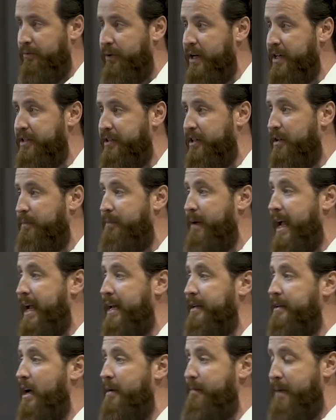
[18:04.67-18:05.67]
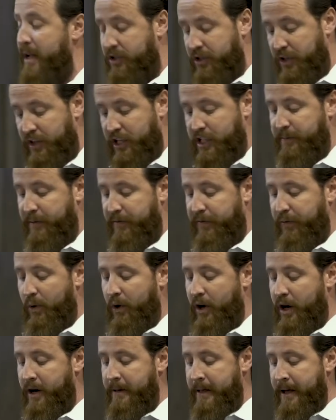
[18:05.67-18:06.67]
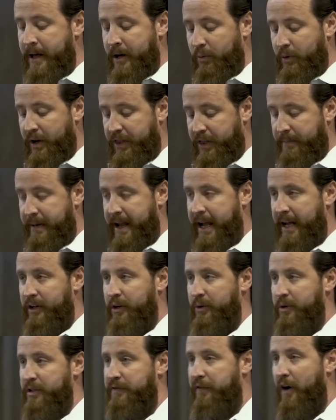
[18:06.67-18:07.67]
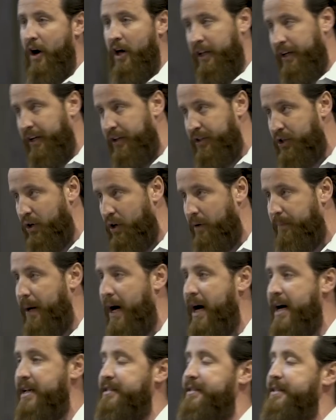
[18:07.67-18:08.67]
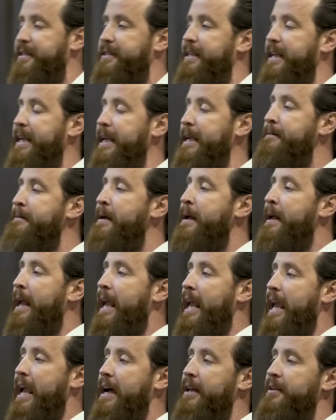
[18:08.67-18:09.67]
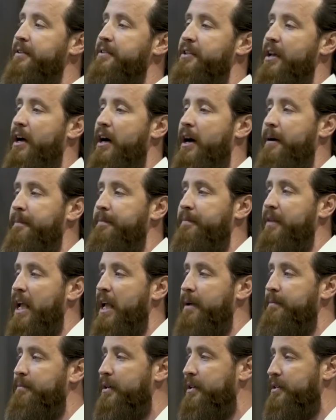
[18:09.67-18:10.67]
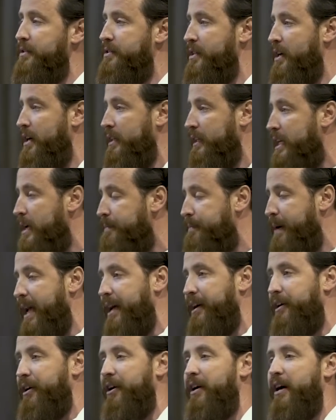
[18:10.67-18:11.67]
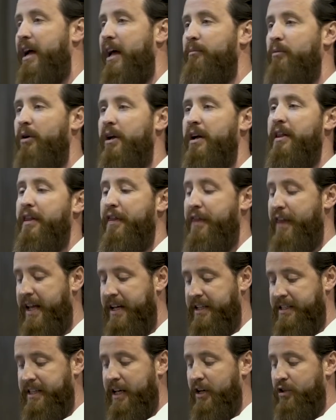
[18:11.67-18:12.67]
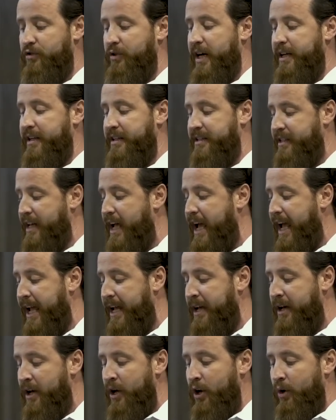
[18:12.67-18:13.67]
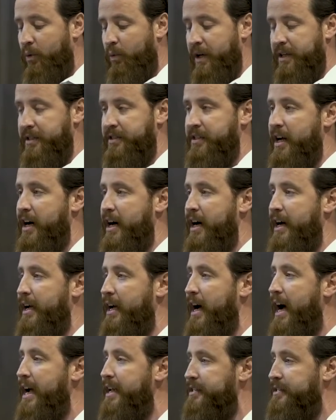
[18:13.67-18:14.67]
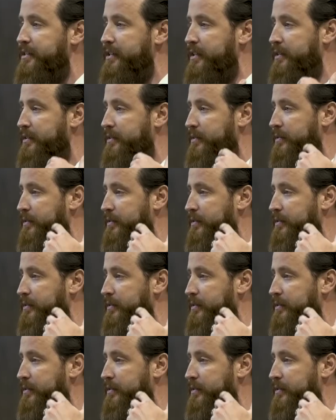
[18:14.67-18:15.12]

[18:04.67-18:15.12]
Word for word: recent debate, I mentioned this before, with a man who has fallen into apostasy, and name is Lee Baker, and one of the things that he tried to say was, the